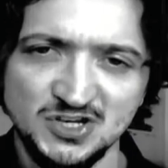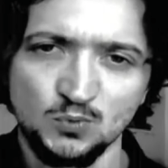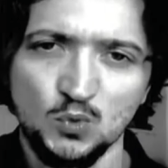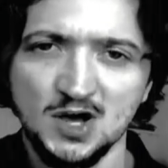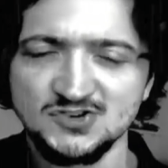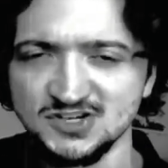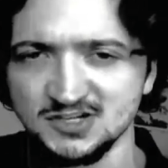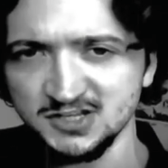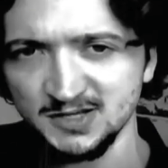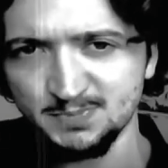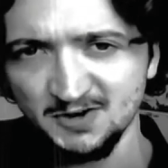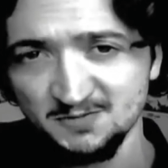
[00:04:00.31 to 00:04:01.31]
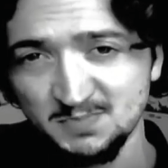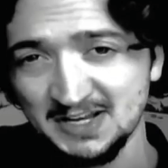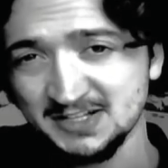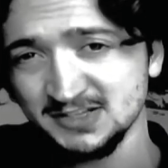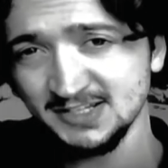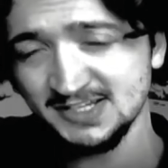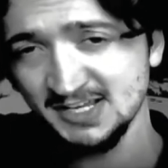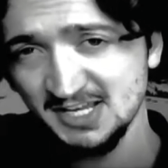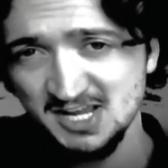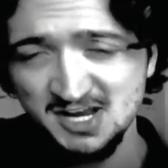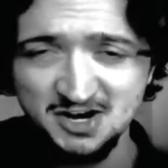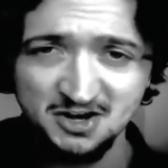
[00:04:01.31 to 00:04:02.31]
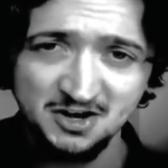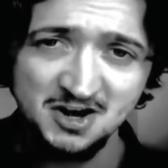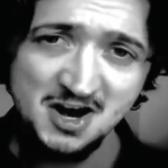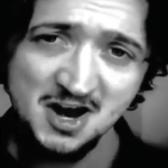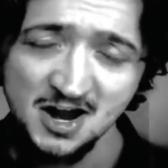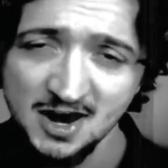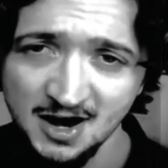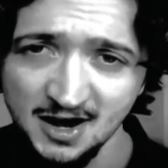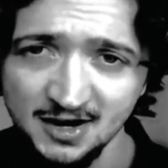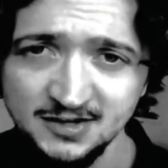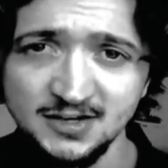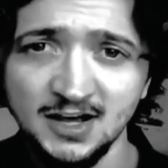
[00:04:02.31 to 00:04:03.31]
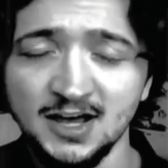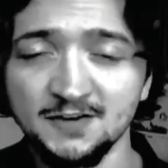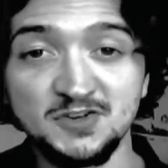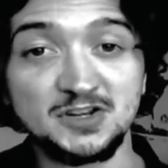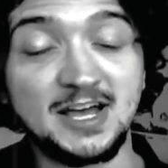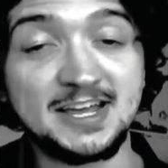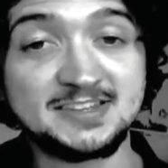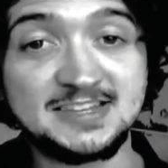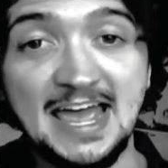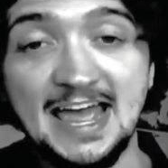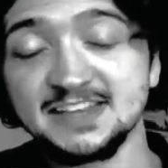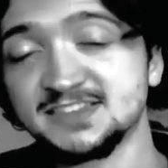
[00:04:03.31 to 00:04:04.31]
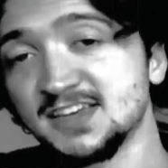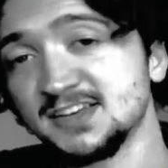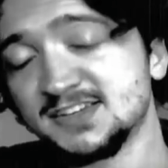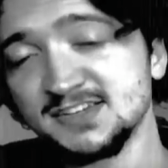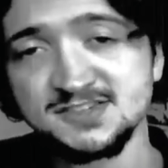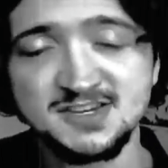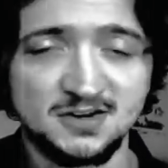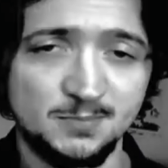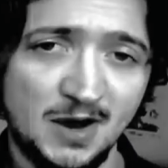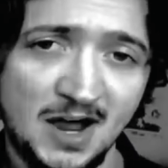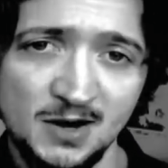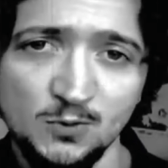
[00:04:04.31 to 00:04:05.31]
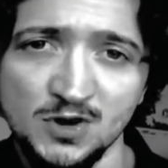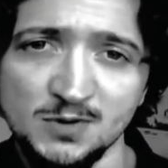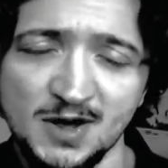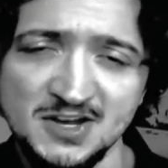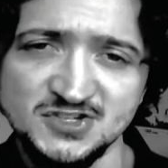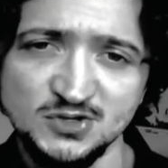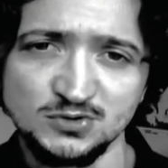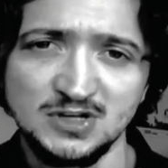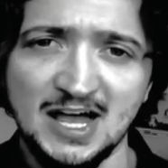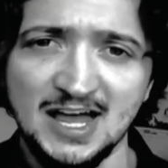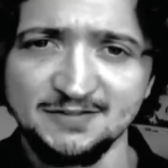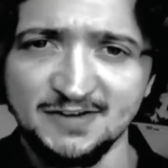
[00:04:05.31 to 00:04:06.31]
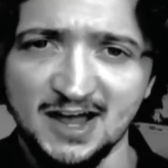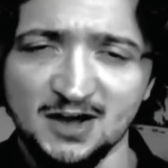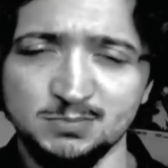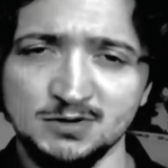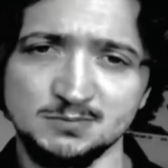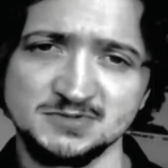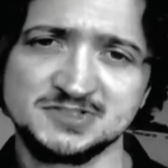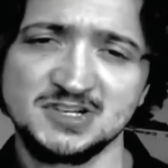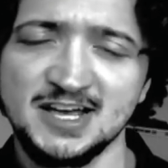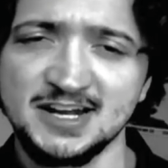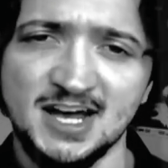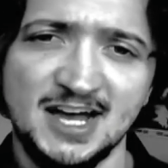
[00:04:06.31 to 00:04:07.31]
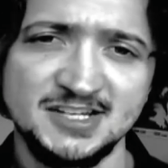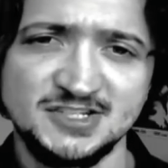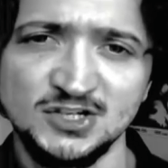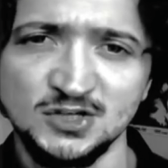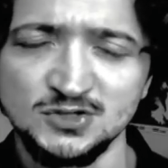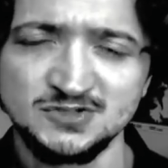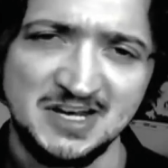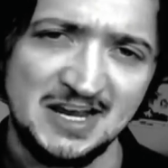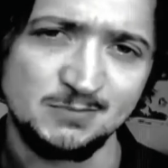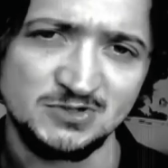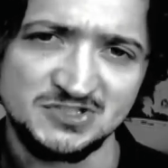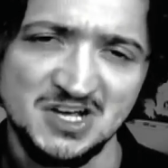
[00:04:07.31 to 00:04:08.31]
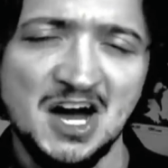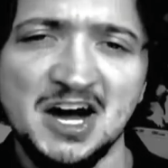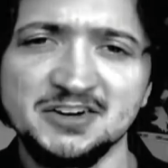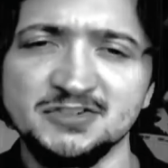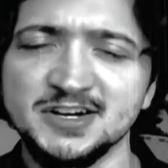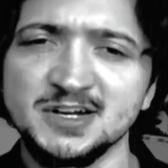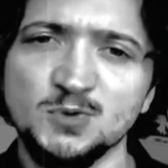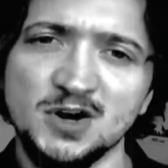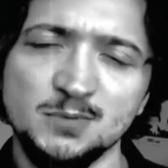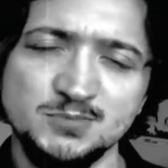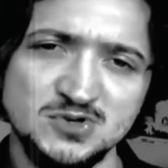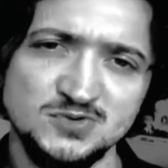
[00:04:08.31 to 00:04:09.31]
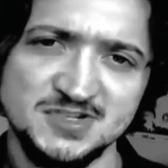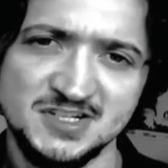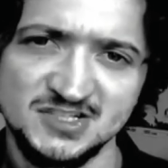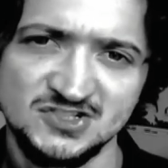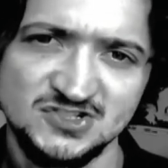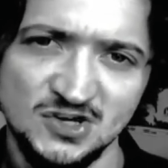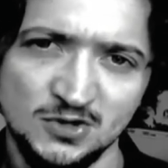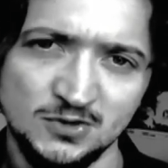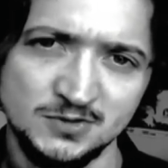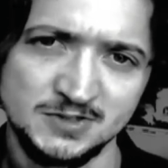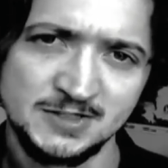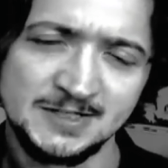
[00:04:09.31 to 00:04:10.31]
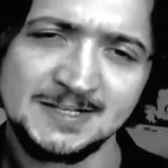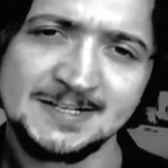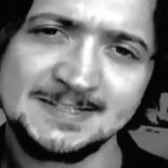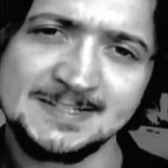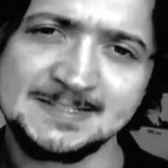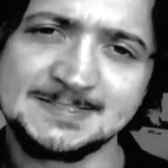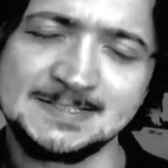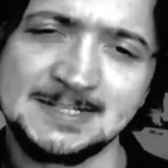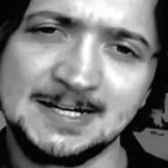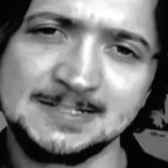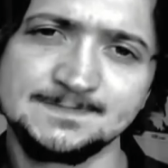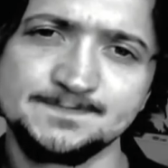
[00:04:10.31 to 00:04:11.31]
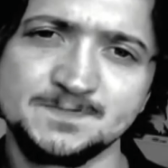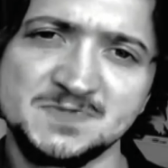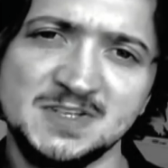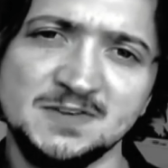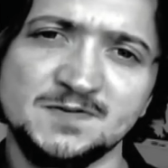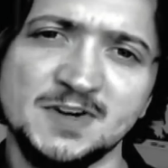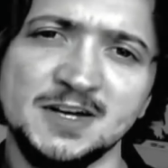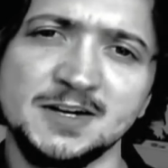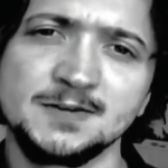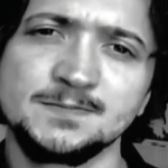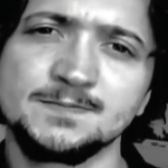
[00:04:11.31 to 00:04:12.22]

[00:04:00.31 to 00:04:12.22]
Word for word: can watch a clip of by clicking here. And uh, if you like that, then consider buying one of my two live albums at iTunes, Amazon, or anywhere music is sold. Thanks a lot. Keep fighting.